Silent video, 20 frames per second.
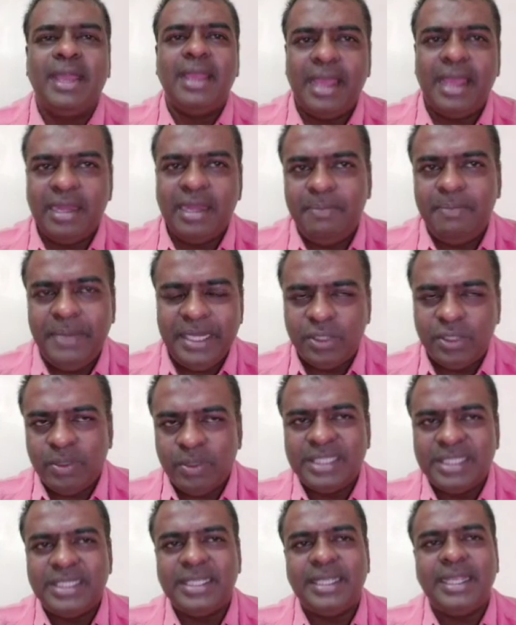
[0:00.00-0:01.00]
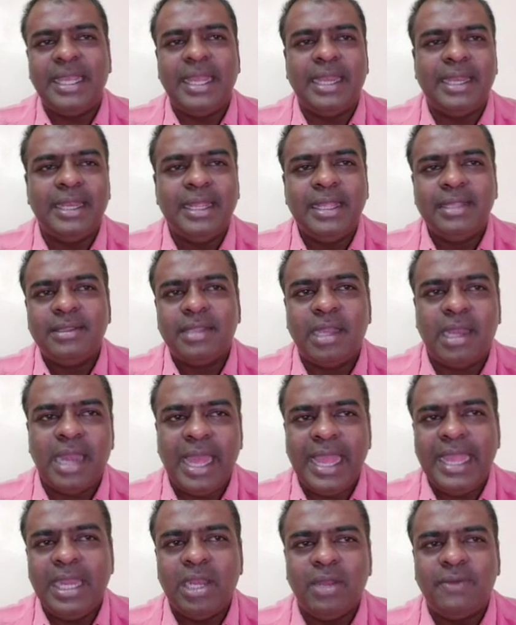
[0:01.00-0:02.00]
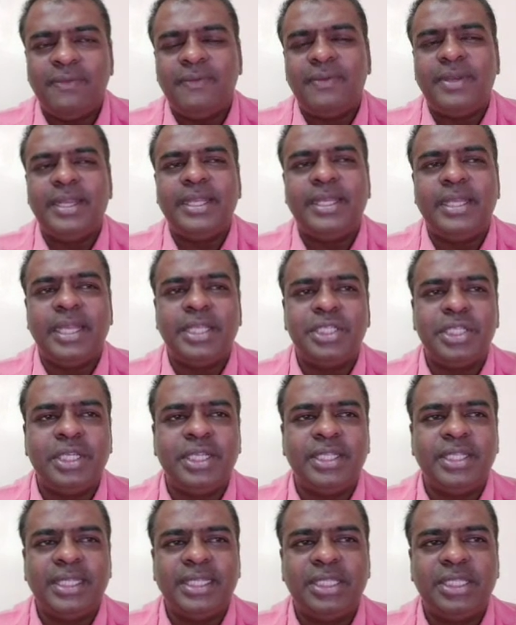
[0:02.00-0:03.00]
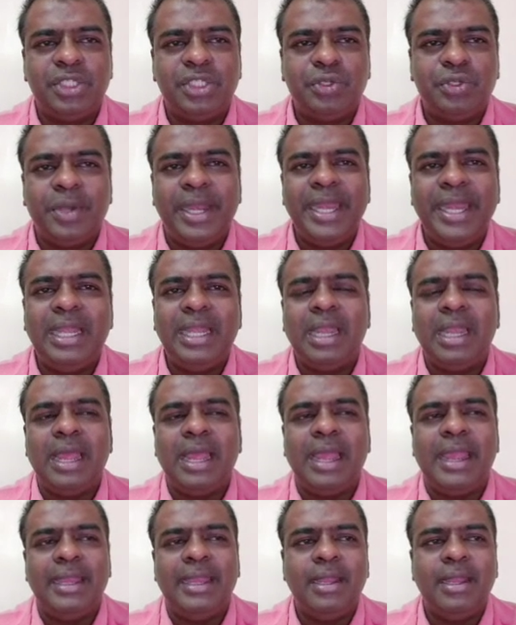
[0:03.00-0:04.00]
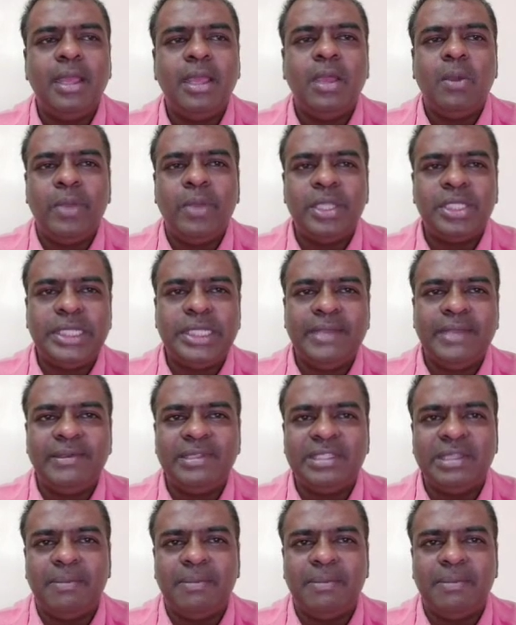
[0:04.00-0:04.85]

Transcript: I repeat once again, the line of regression is a straight line which gives the